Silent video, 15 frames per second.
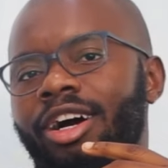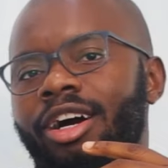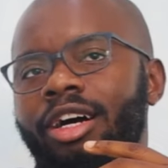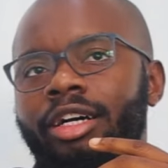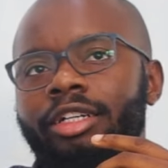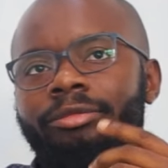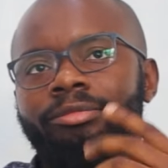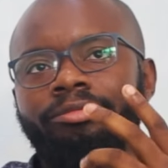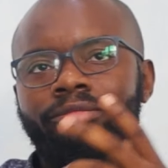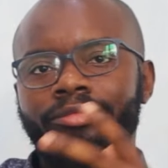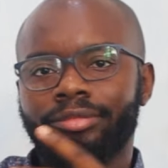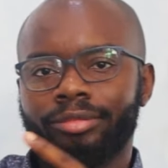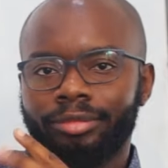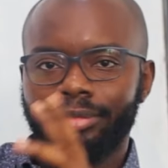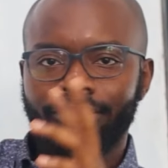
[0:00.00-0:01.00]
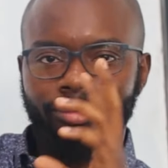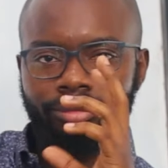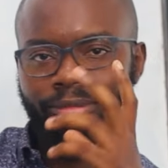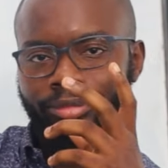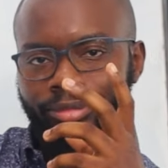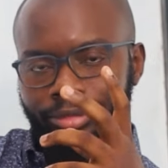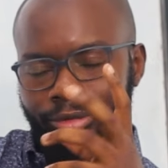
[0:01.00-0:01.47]
are
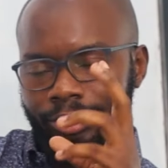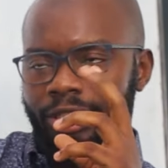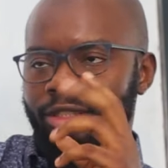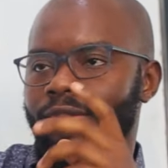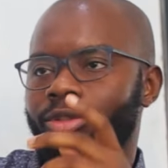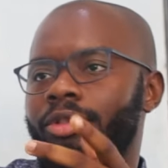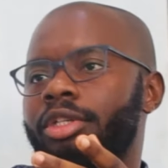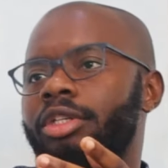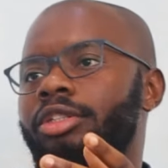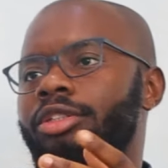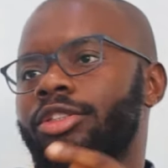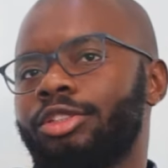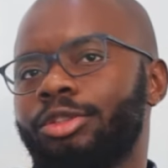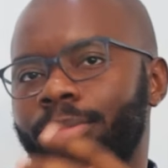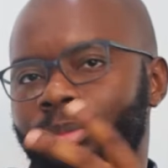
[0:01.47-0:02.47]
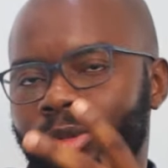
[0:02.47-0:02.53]
sensor-ish,